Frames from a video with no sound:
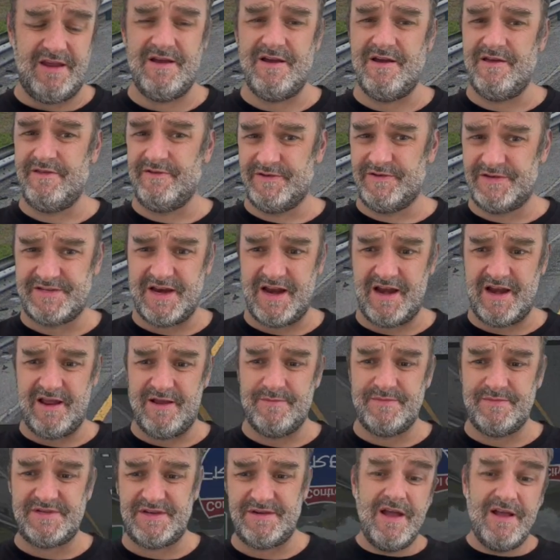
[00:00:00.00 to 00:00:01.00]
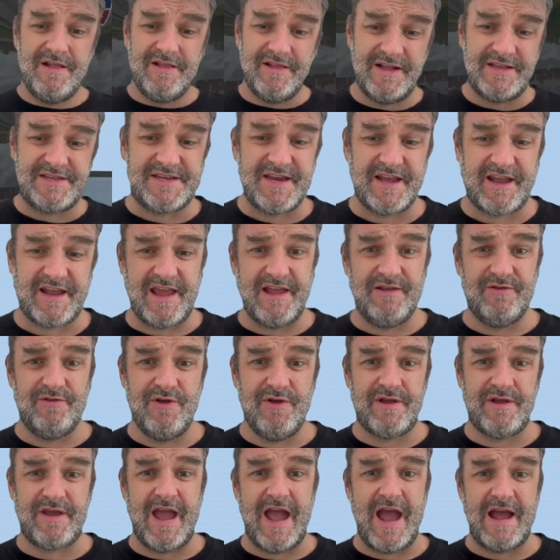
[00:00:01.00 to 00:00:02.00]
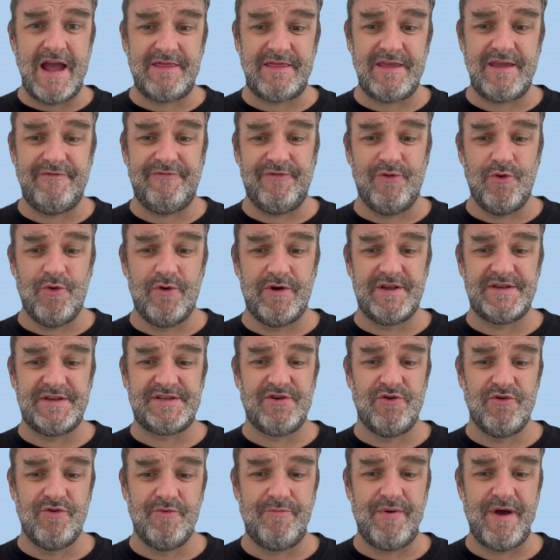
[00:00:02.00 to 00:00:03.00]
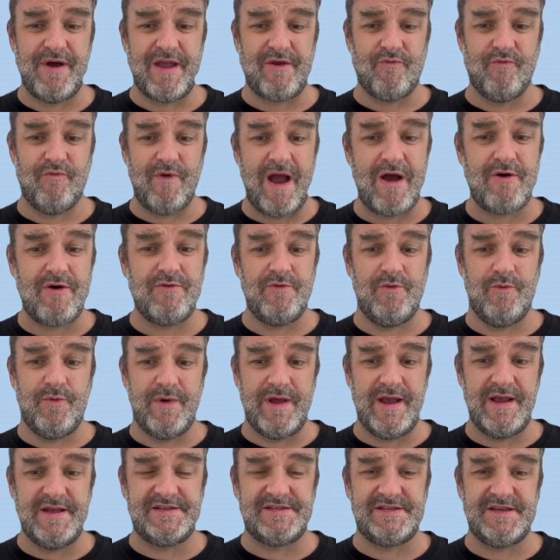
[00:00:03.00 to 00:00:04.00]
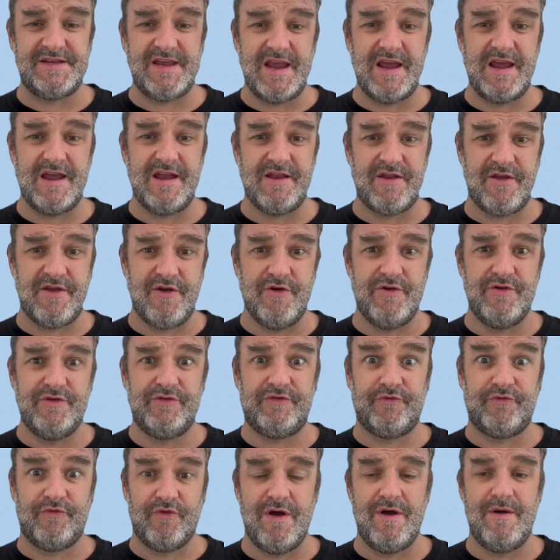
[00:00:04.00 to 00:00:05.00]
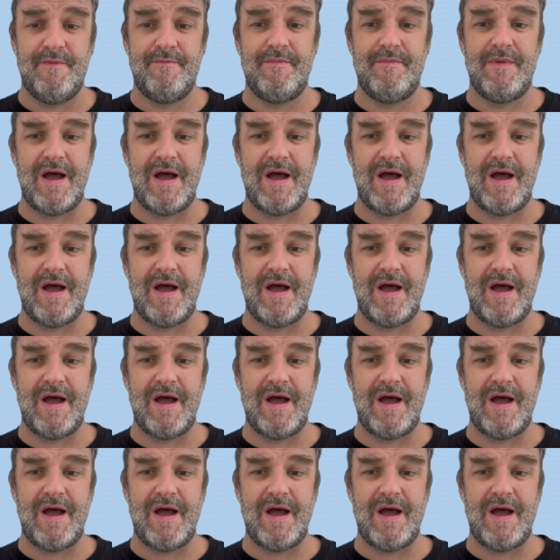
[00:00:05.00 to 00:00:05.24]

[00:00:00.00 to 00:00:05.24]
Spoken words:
other stadiums. Let's take a look at the Florida's Turnpike route. We see it goes from